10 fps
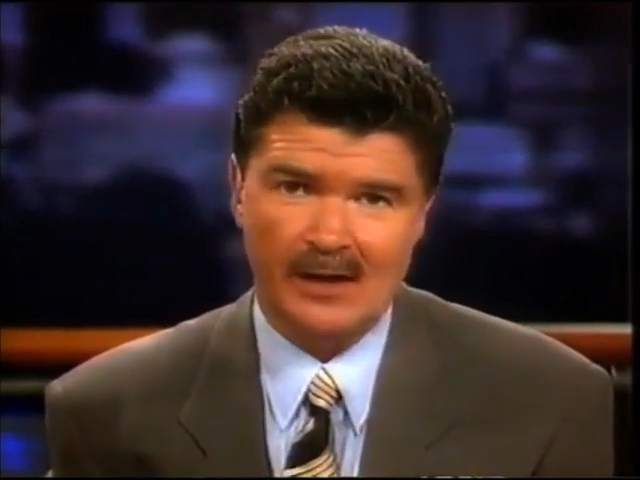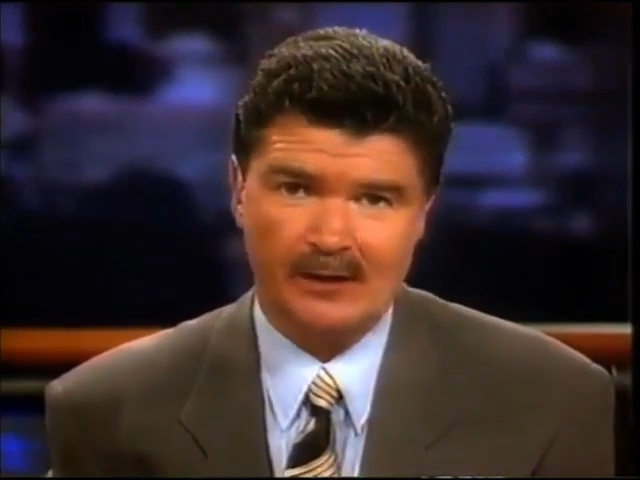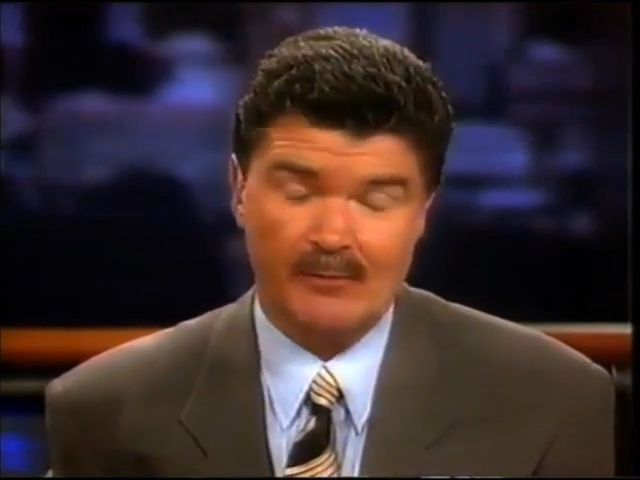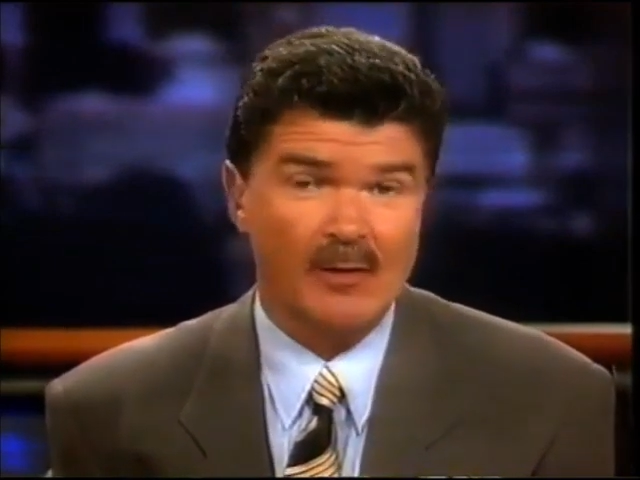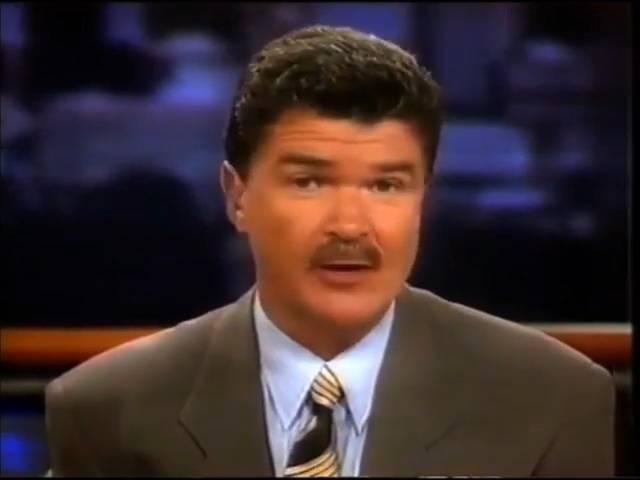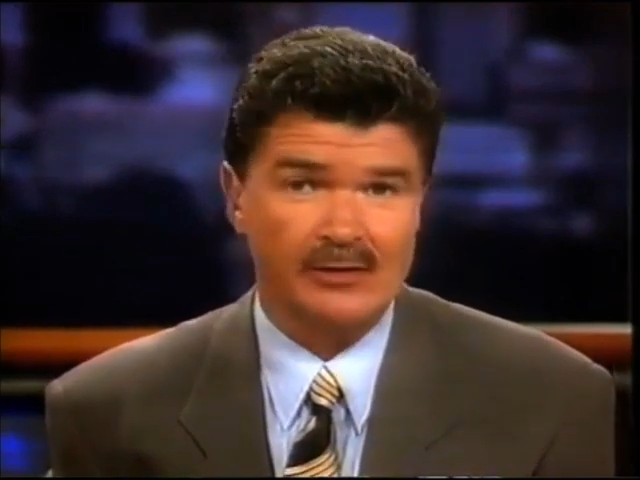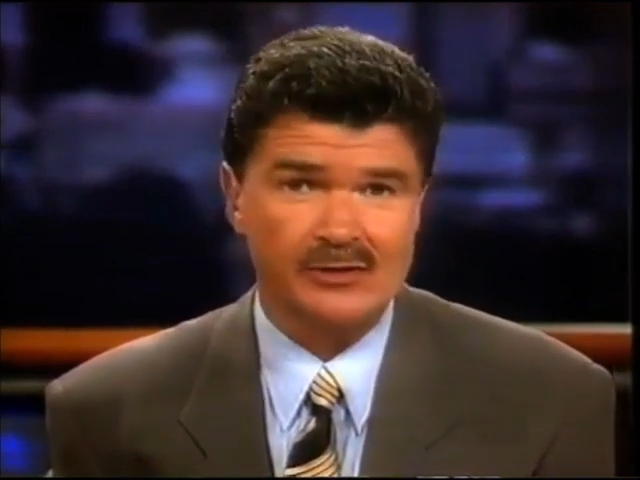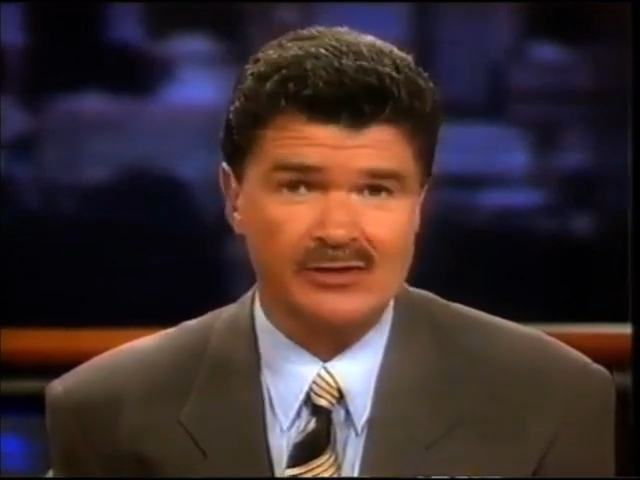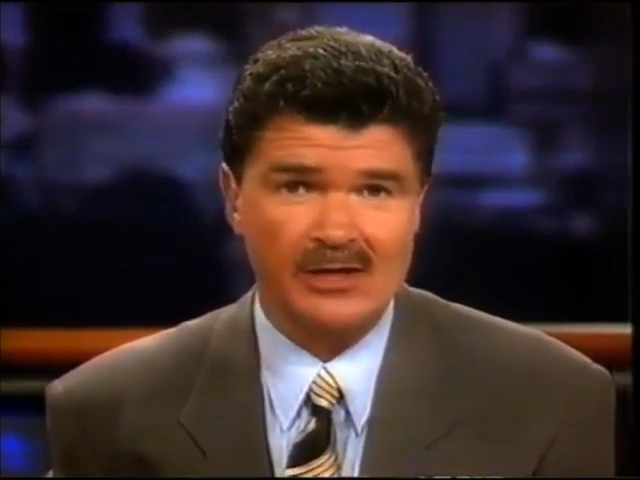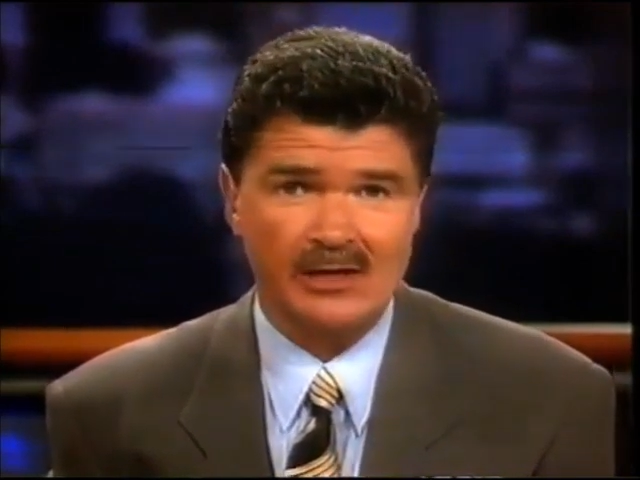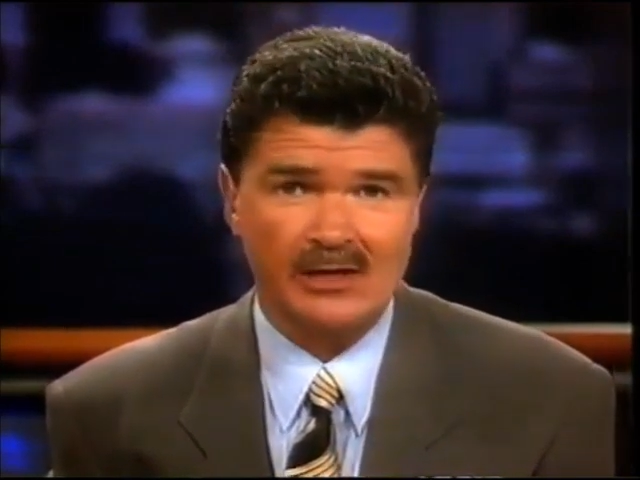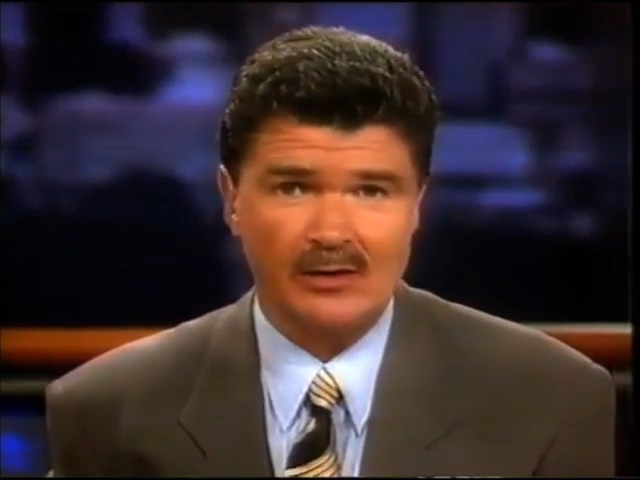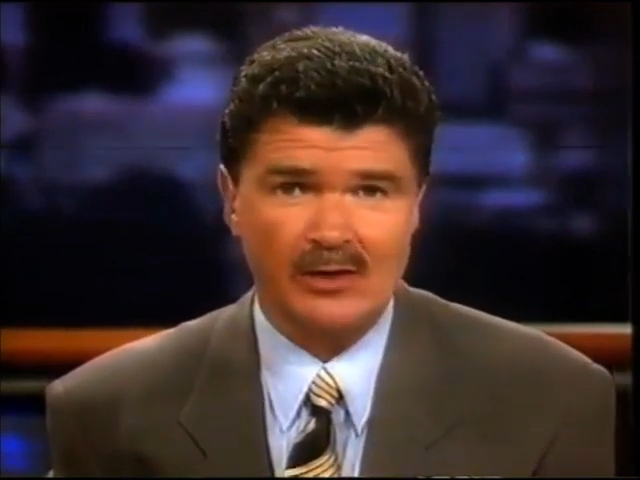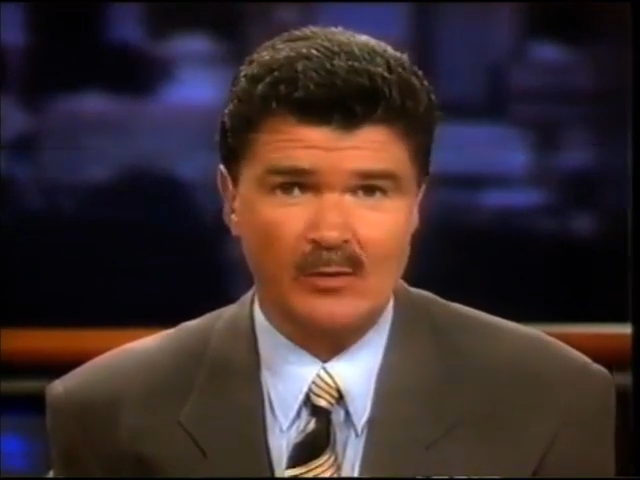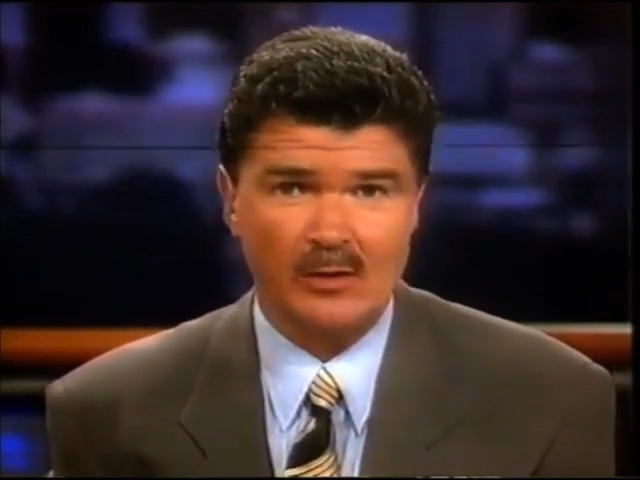The promoters say
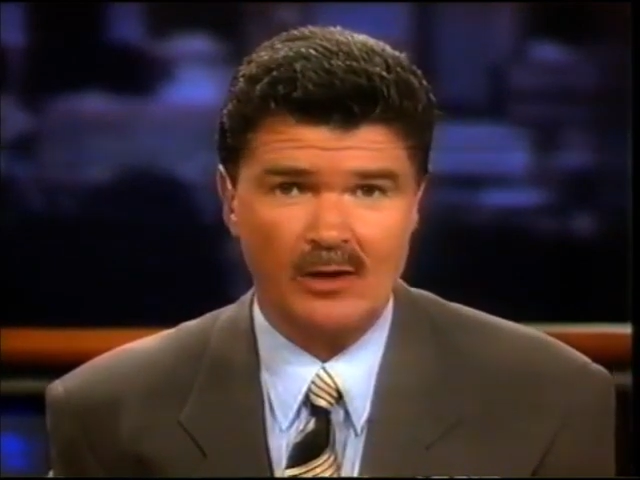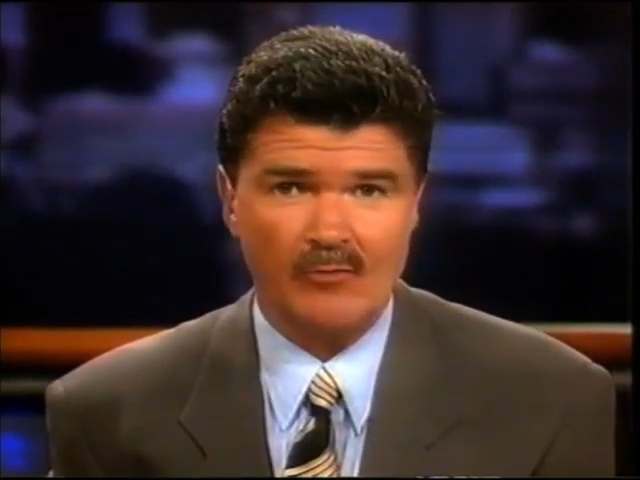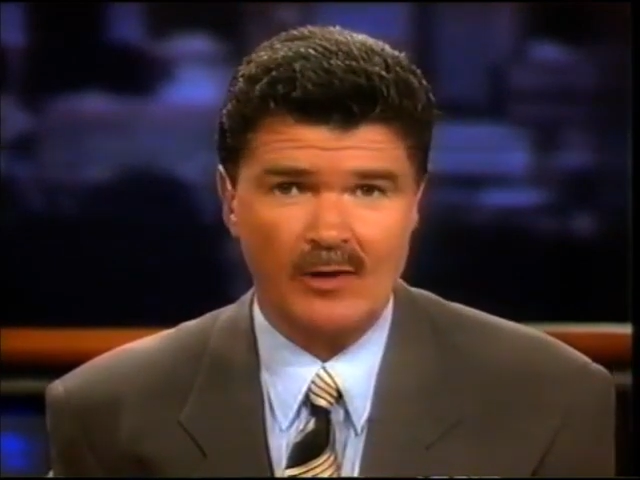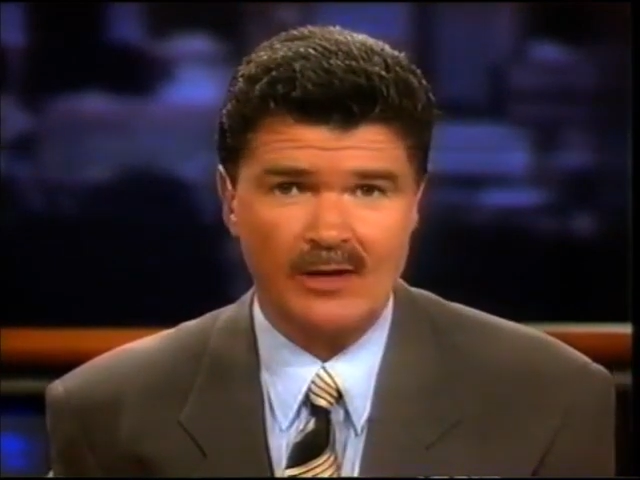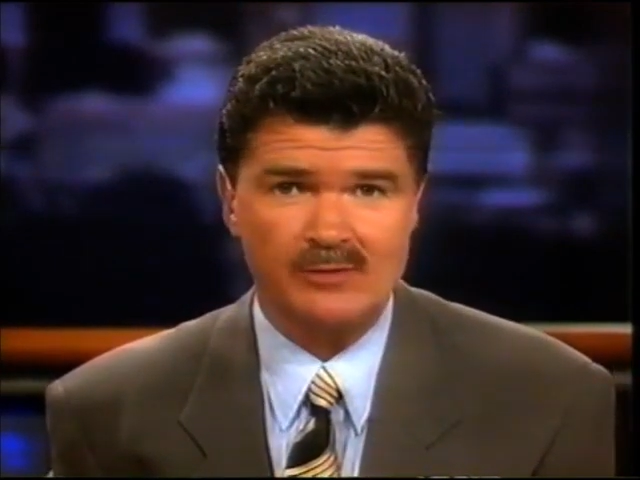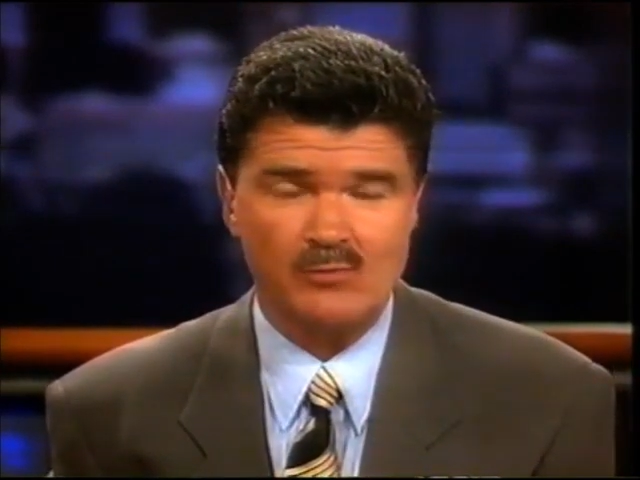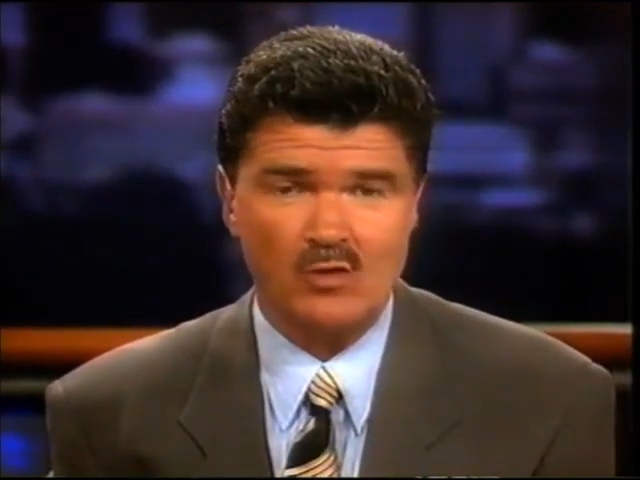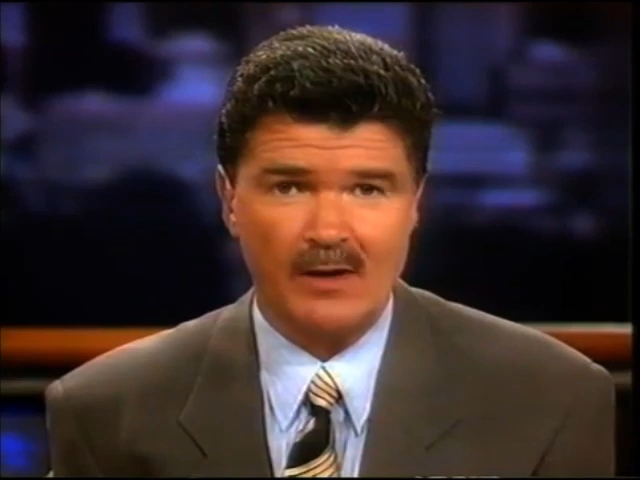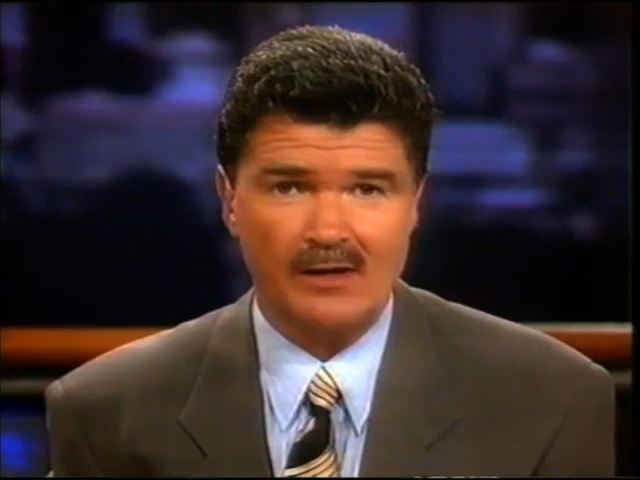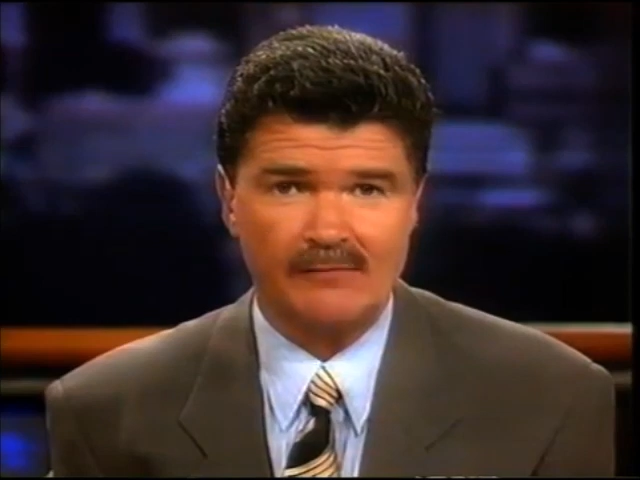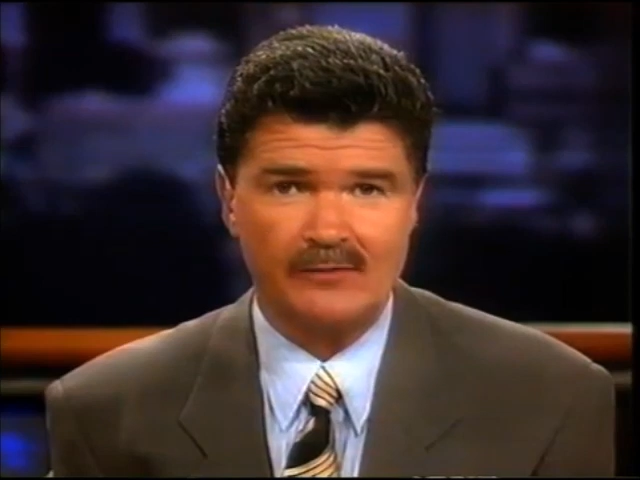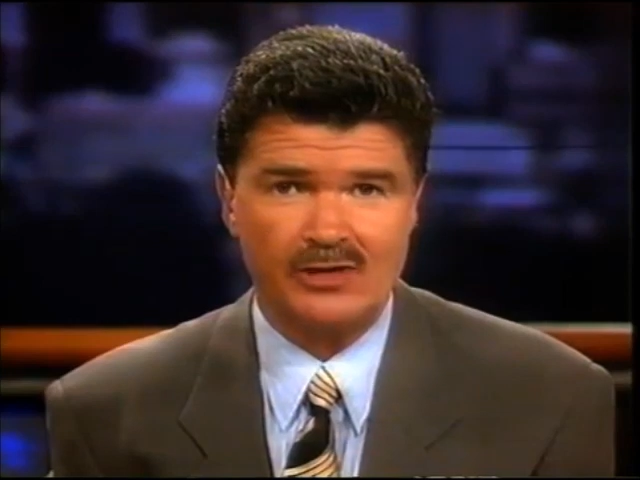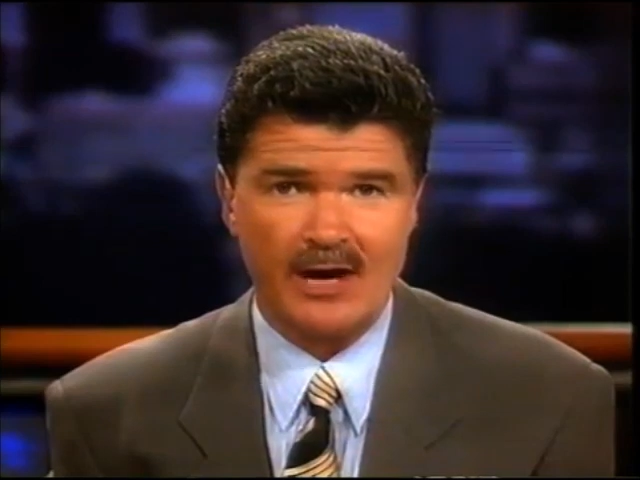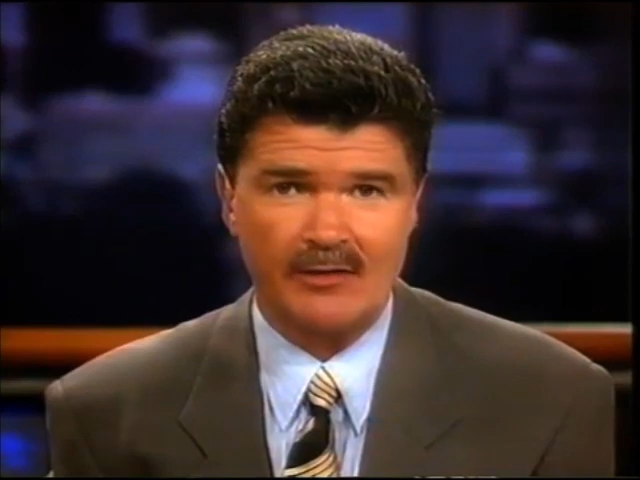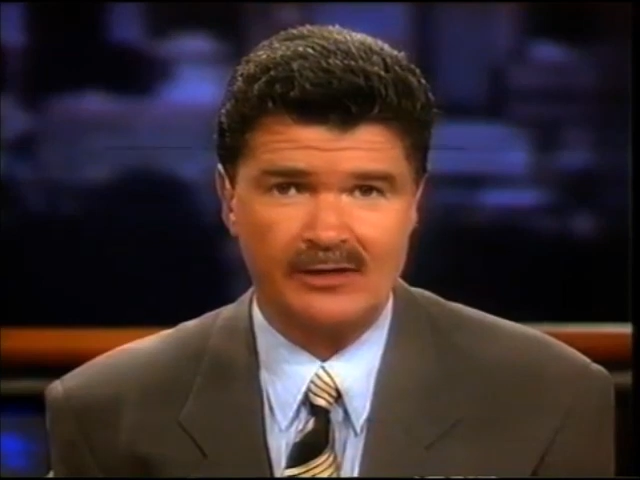Keno will help raise more money for
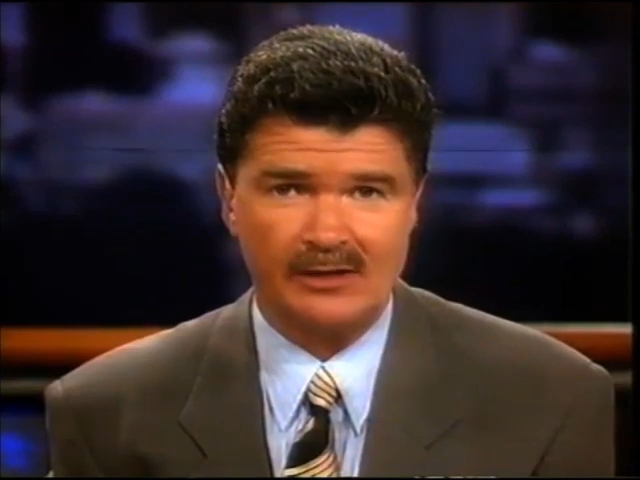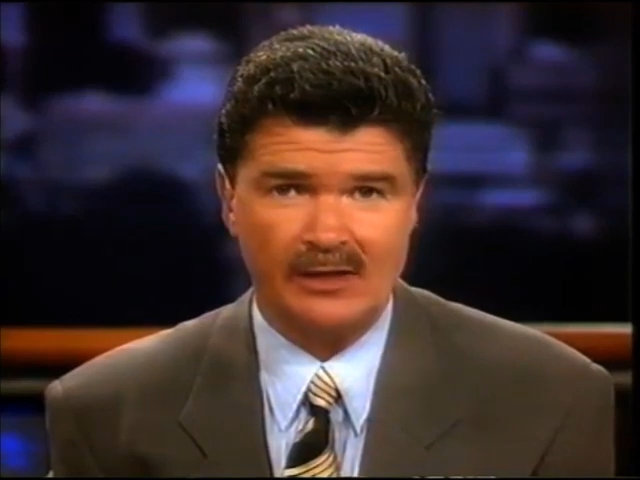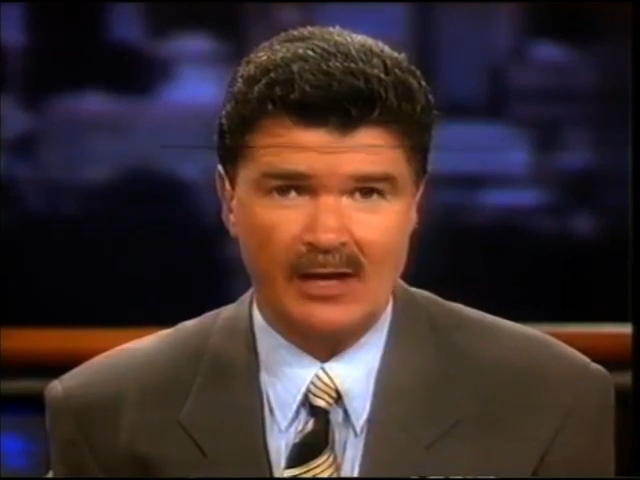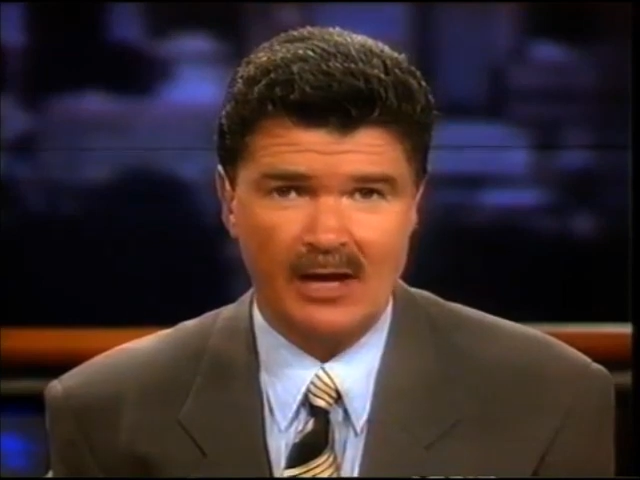charity,